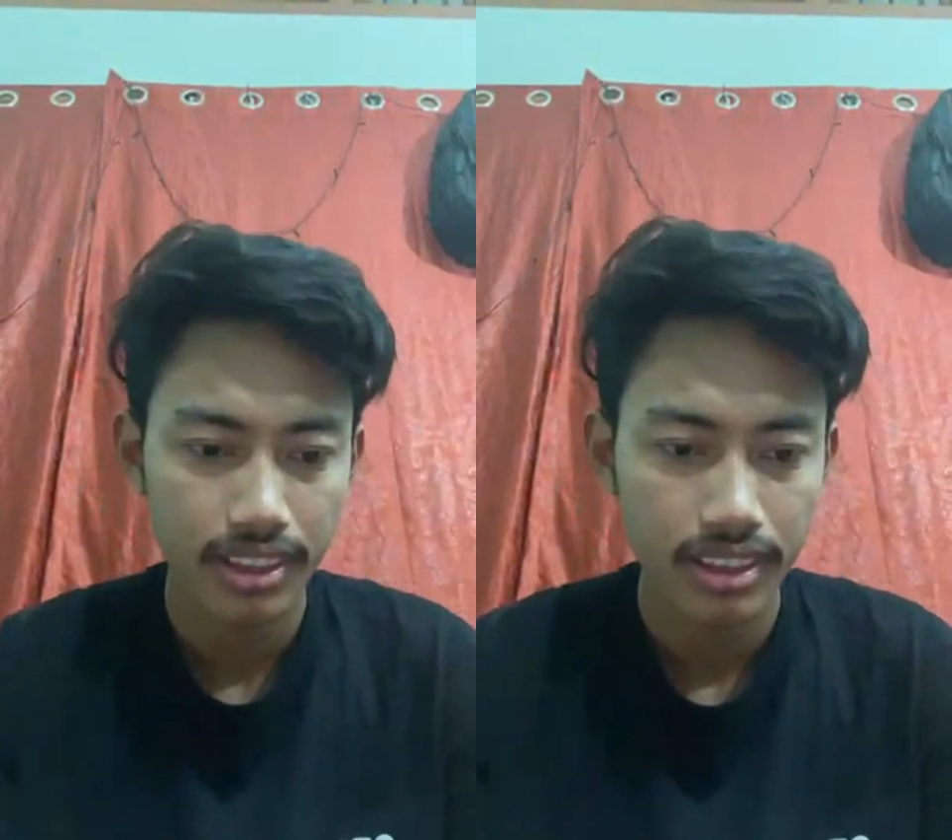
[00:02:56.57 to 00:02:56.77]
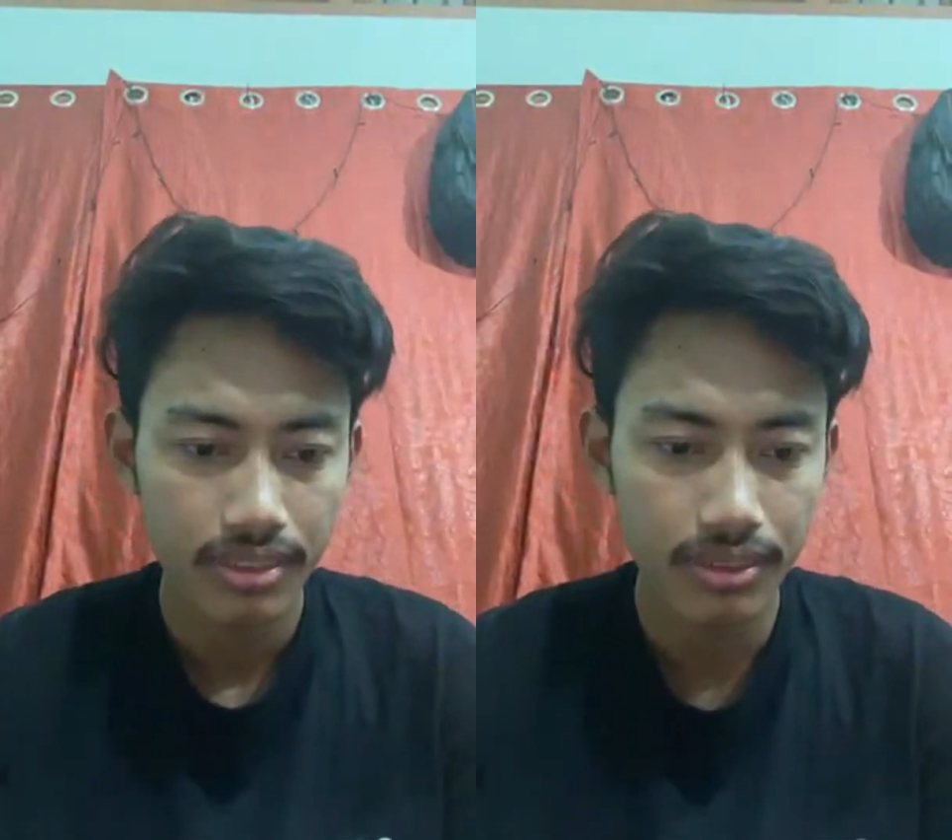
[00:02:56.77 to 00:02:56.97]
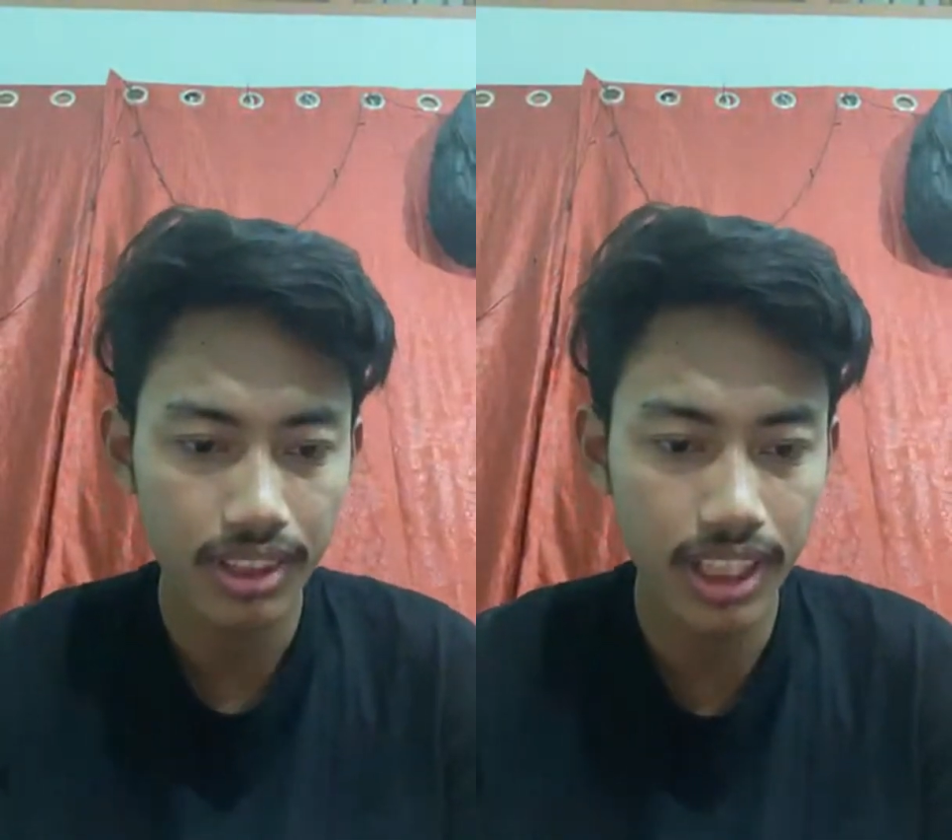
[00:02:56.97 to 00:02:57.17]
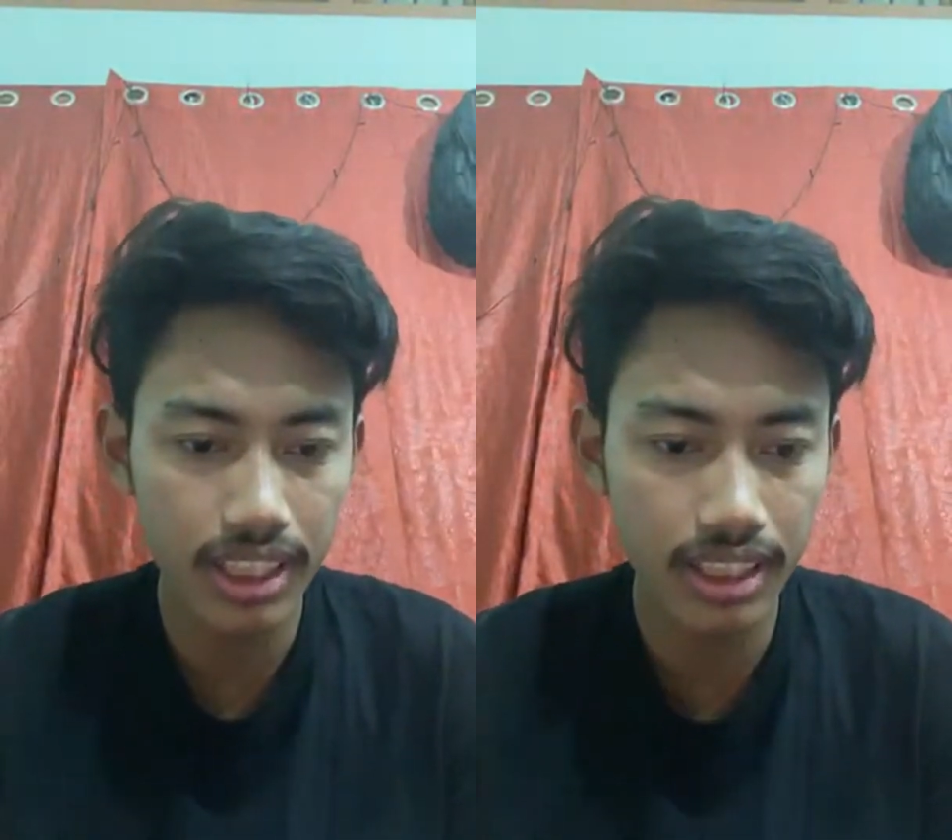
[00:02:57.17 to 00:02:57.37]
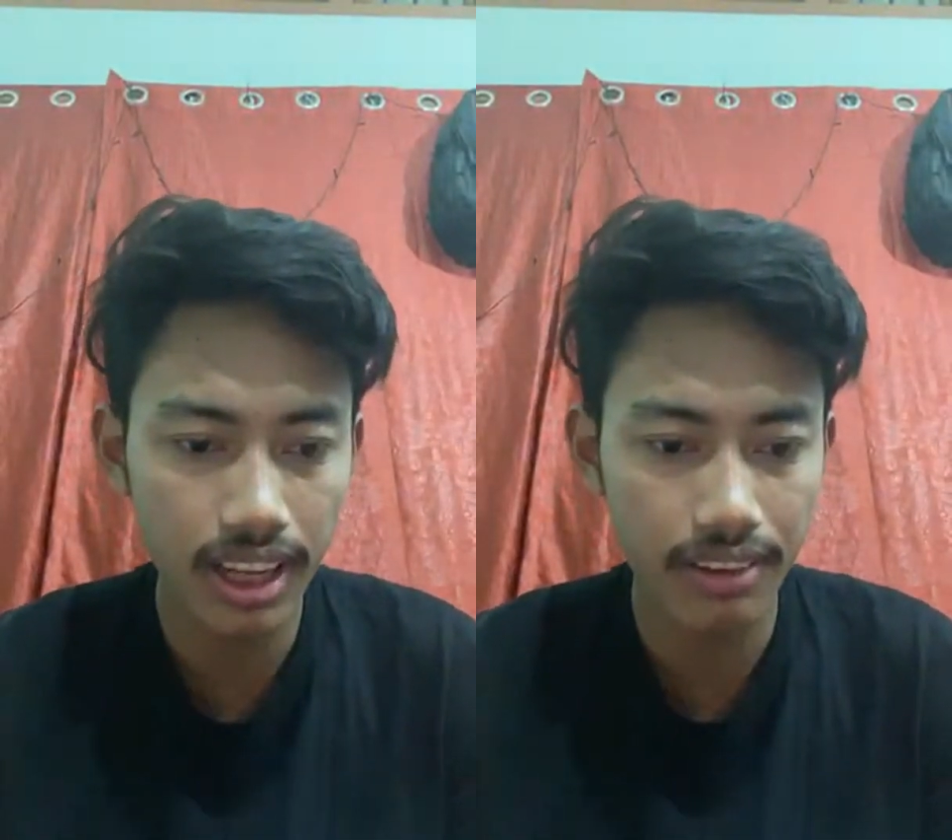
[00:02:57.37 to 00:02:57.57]
Mohan
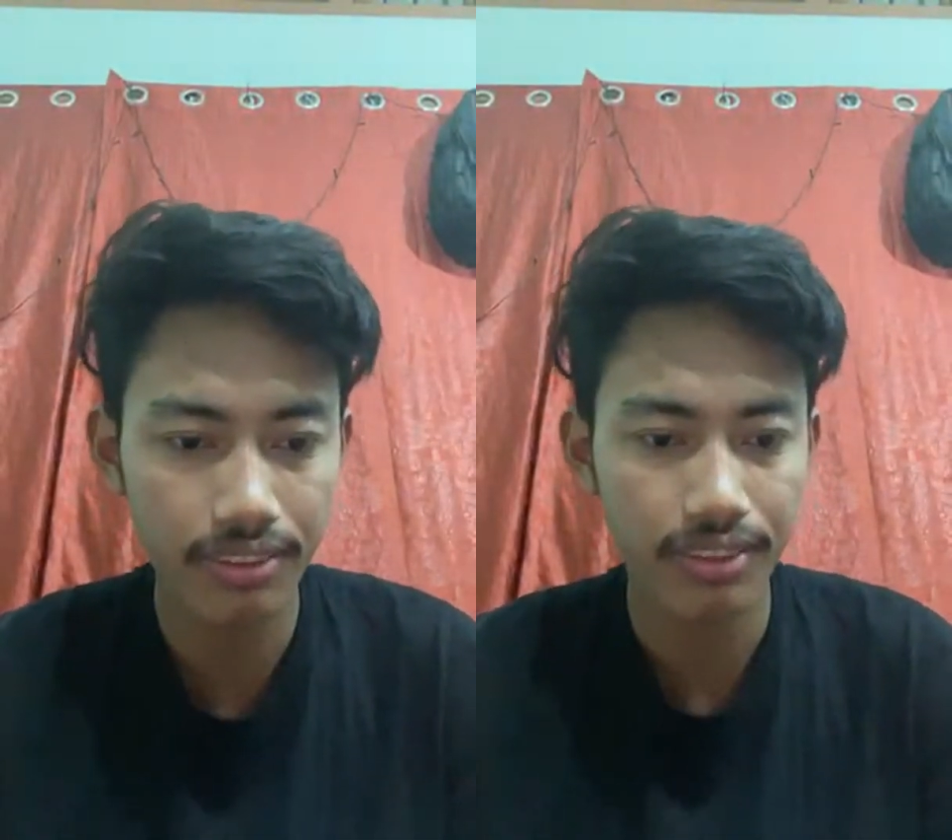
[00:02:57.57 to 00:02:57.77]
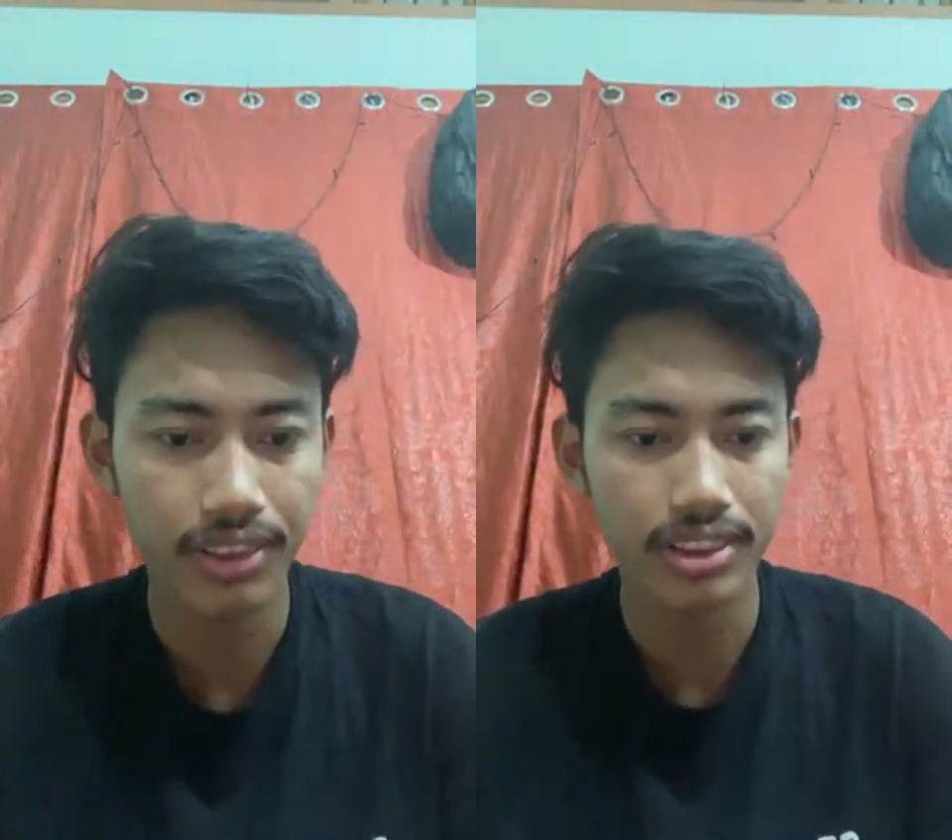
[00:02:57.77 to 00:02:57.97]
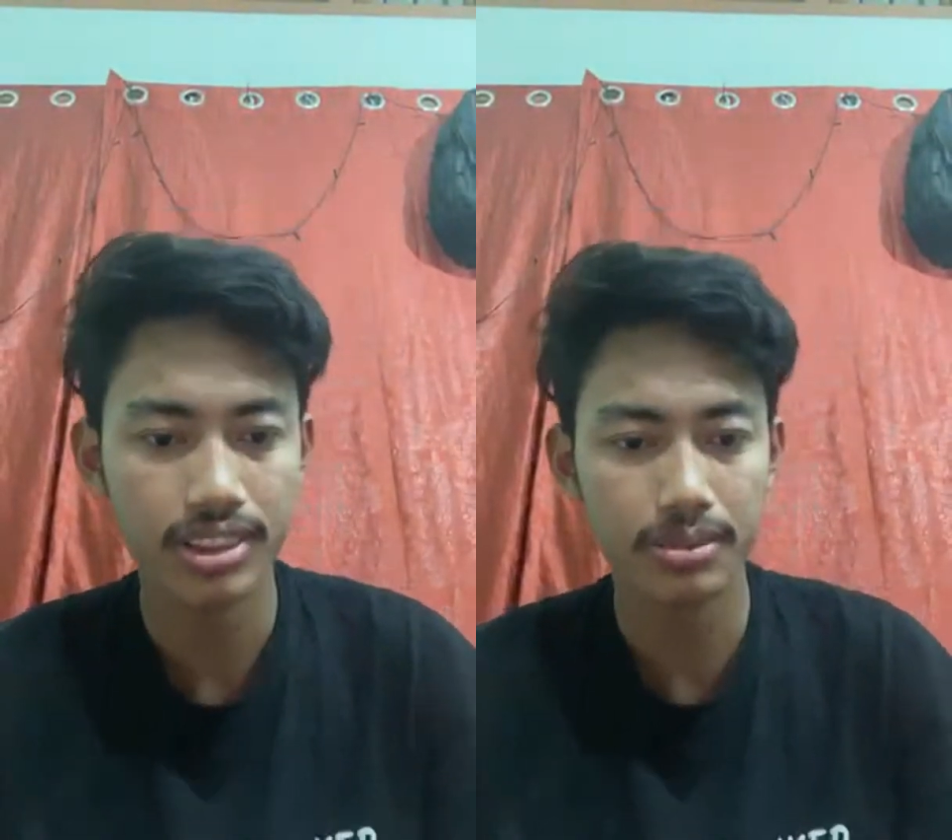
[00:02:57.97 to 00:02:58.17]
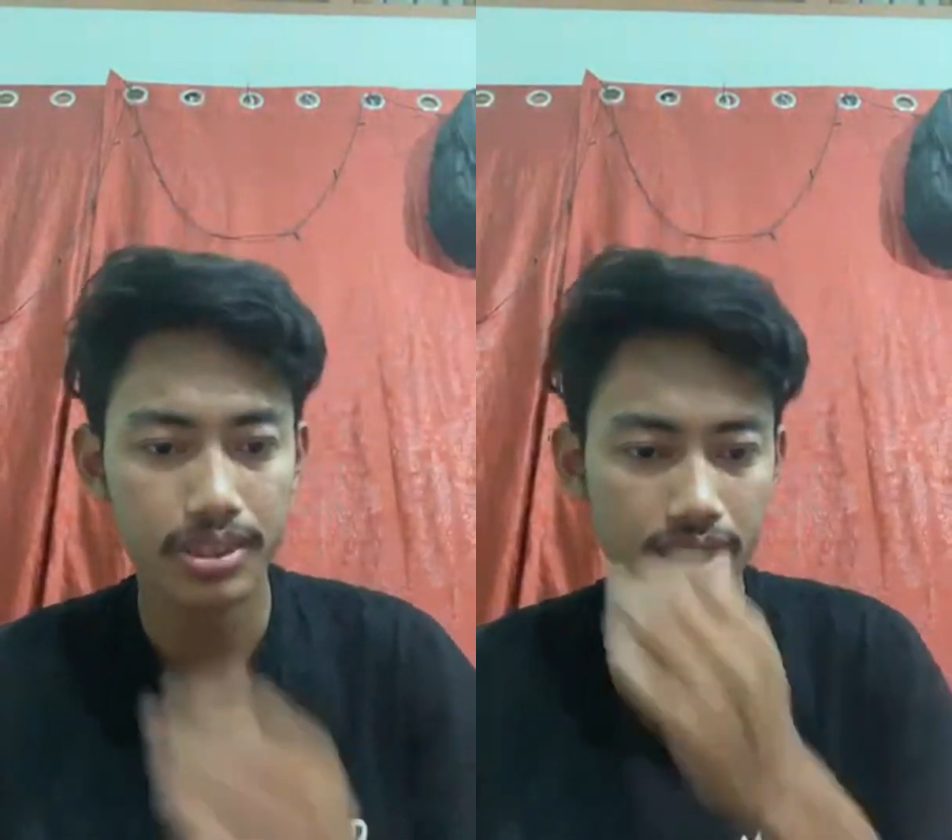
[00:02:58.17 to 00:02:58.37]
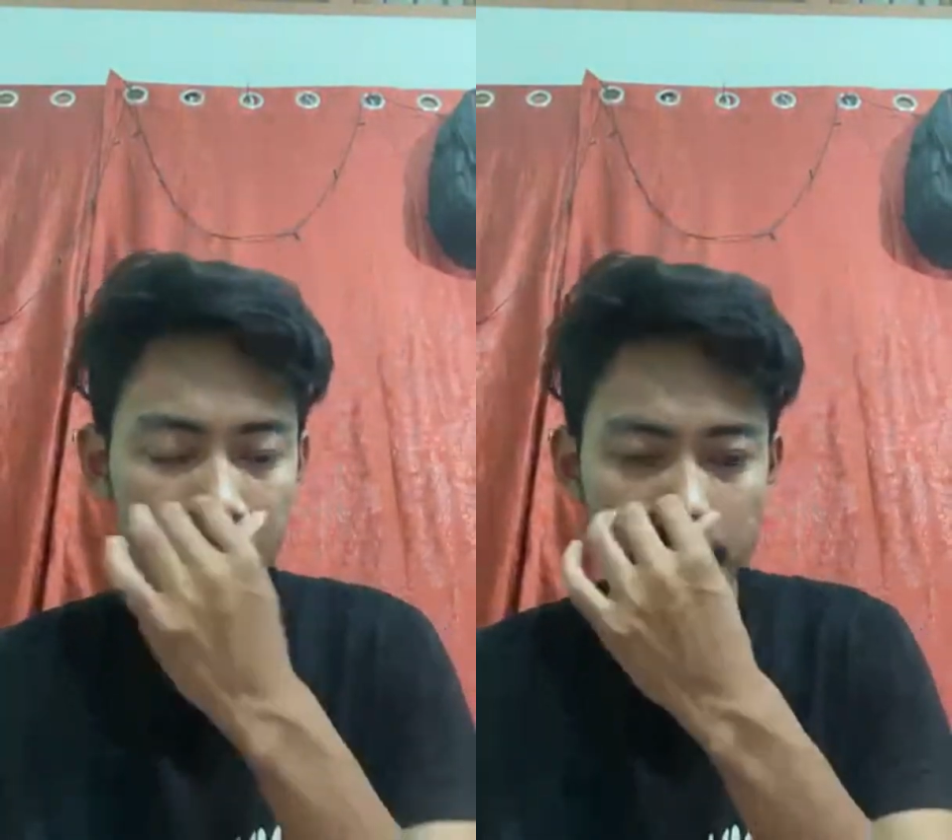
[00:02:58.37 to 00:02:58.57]
Life, your
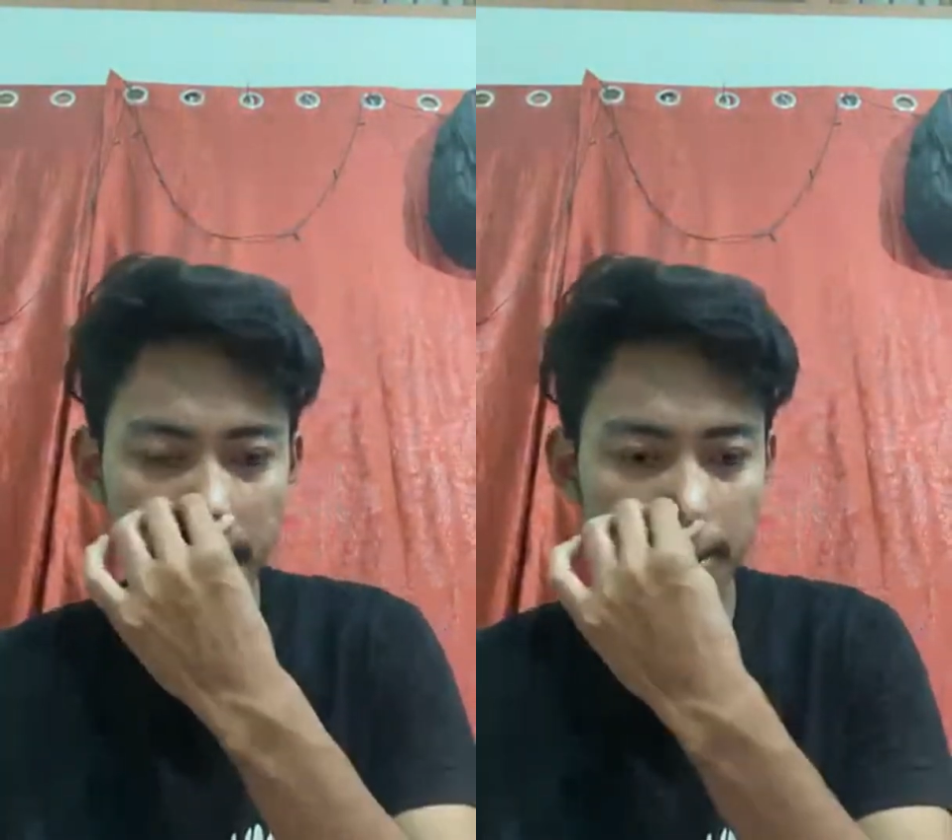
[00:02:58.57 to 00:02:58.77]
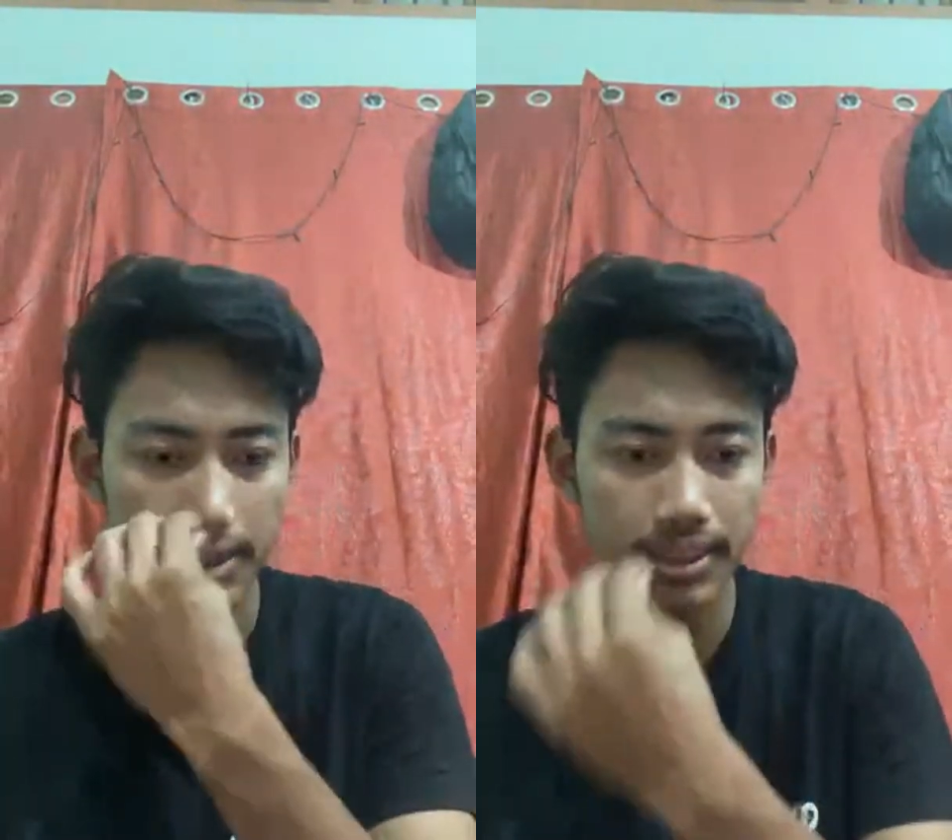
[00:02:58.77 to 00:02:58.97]
subscriber.